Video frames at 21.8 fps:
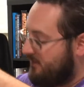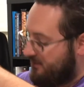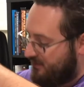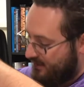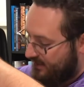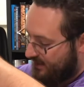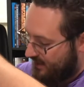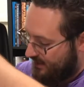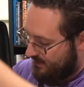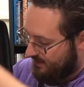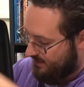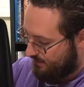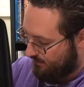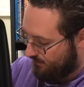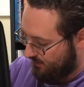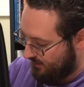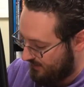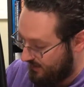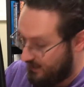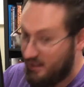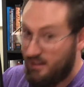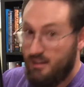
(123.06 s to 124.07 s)
even got some on
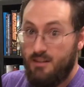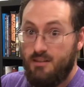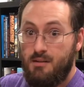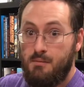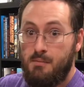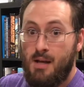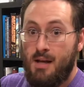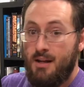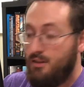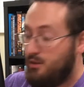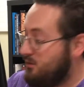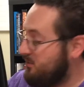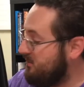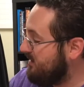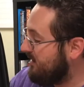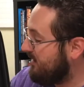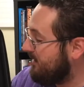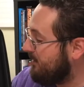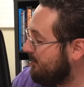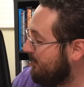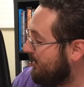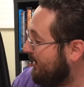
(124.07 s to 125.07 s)
the end because I'm not
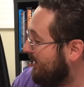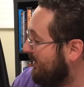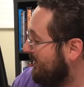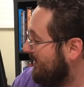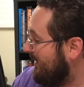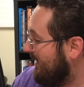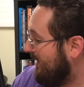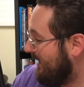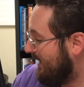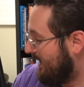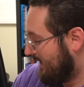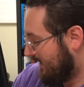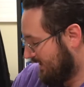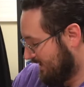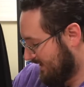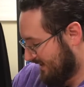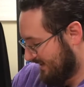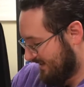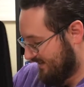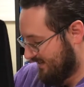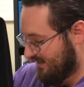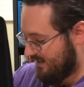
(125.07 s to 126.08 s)
using them all.
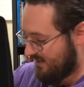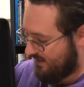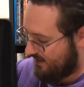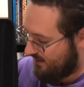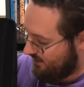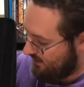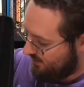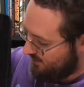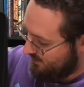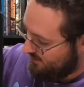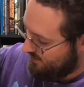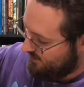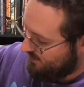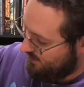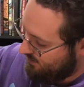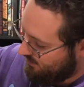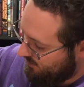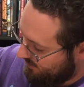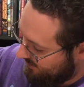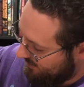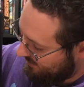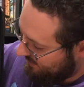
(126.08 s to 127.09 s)
And then
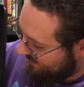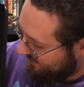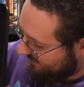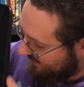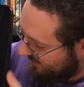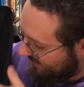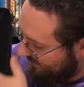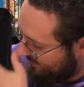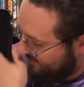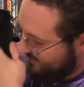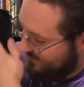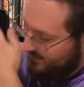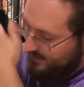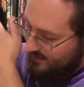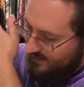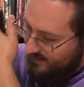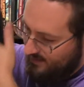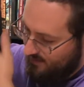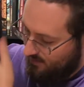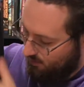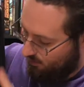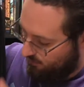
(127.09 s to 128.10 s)
also on the inside, it's got
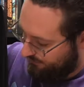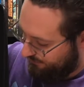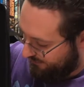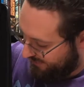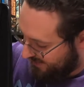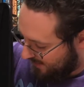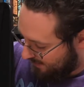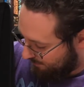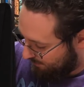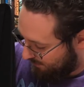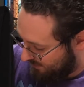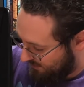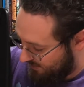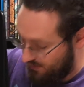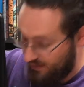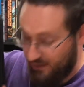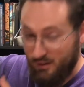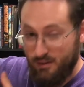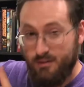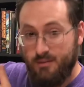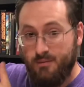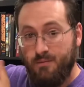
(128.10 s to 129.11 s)
this little flap
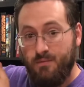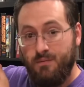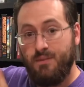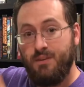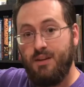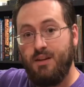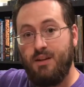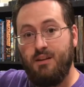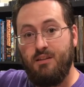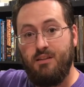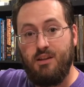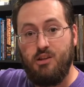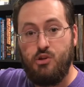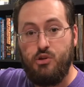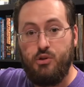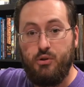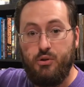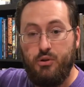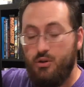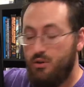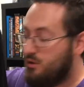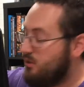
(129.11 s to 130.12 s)
here that
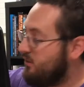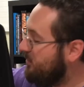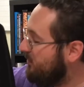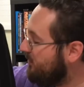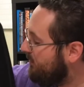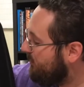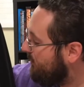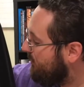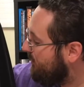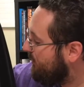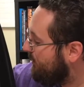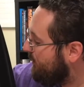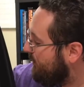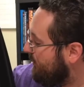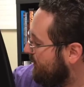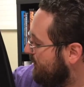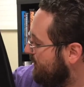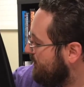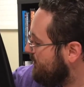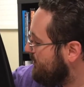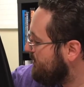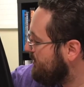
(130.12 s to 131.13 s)
you can use
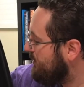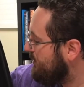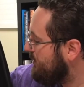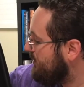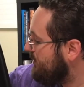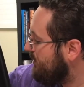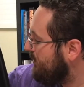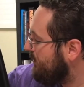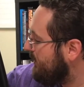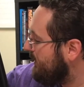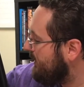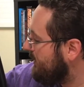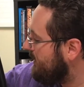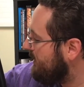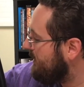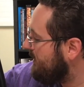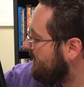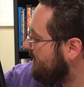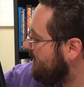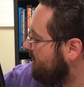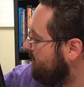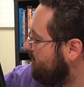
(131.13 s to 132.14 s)

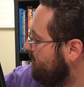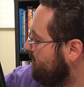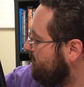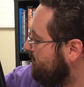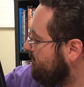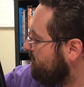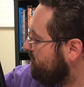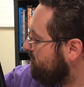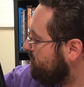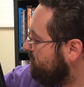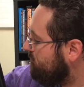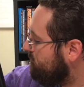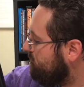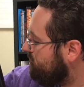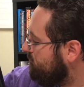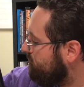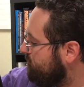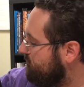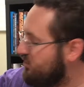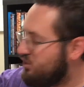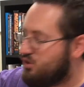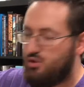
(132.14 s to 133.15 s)
to
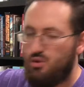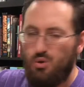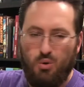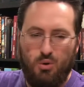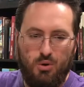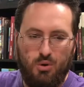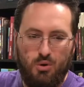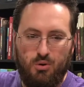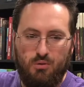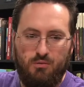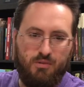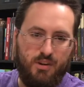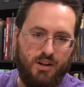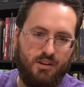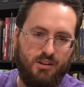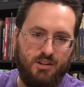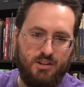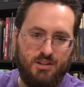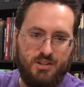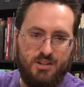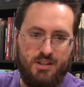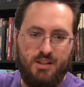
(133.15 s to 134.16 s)
store
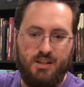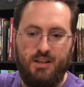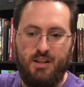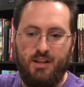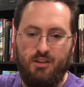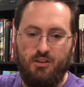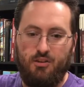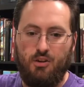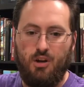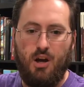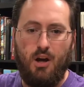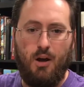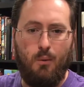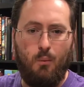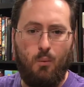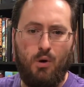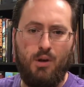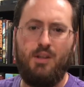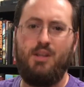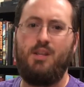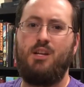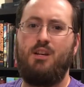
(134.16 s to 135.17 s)
various things.
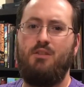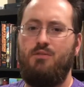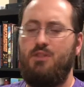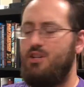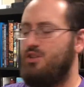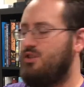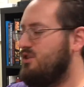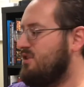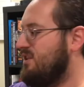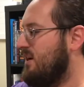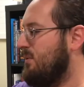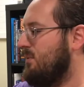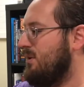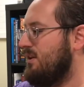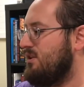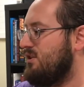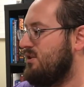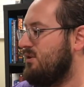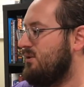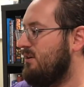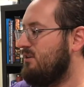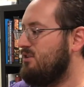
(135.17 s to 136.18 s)
One of the conventions I went
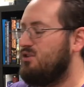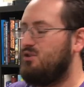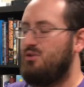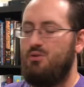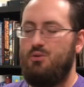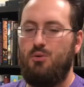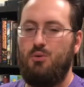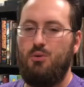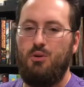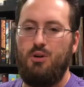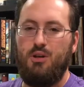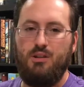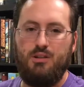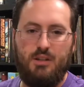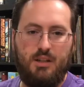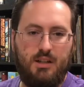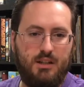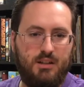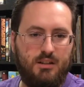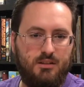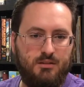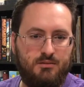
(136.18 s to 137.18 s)
to, I stored a
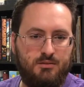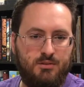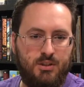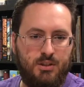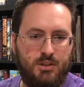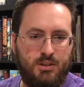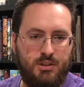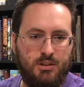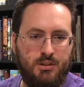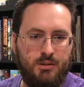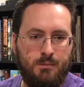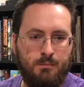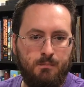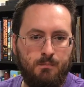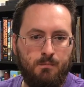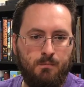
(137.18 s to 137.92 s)
lot of